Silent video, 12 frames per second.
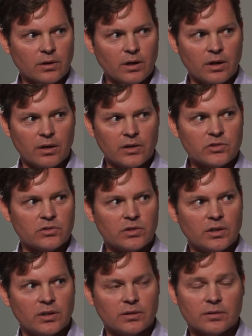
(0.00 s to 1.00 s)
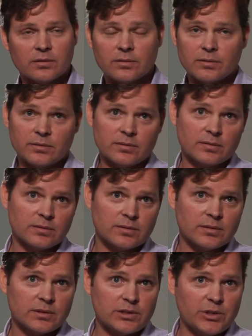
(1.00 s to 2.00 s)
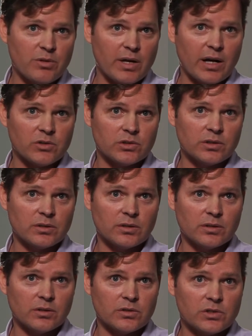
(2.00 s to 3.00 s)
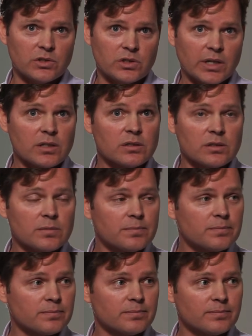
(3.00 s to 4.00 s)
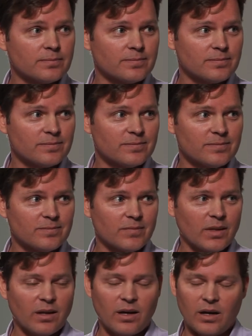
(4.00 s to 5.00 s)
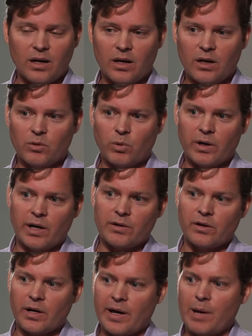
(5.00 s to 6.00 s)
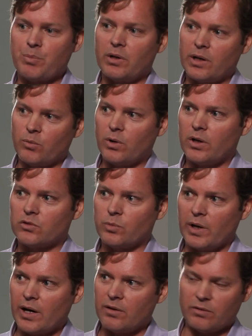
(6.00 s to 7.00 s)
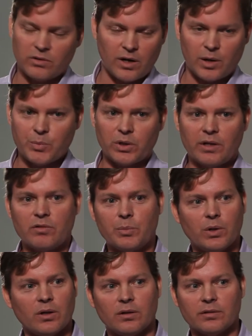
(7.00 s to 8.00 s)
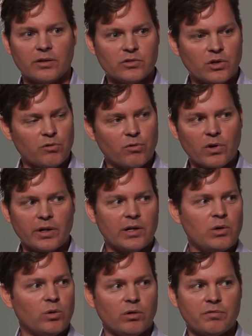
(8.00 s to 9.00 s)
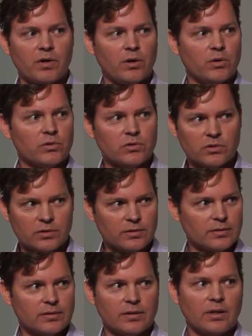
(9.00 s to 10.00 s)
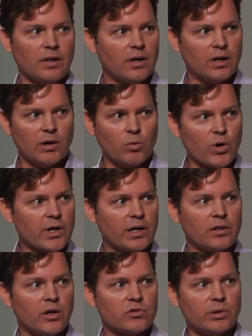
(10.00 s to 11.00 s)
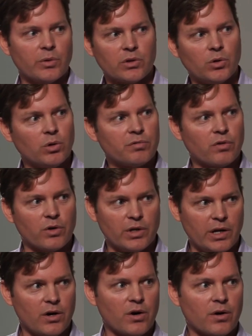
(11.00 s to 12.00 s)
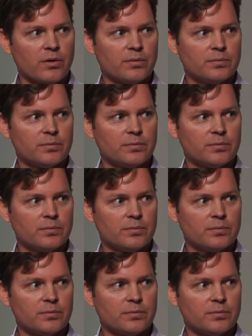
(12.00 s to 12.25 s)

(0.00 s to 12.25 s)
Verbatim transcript: Uh, hmm. this was in 2006. Wow. And what ended up happening was we had unbelievable, it's really cool phones, uh, working closely with Google for a year,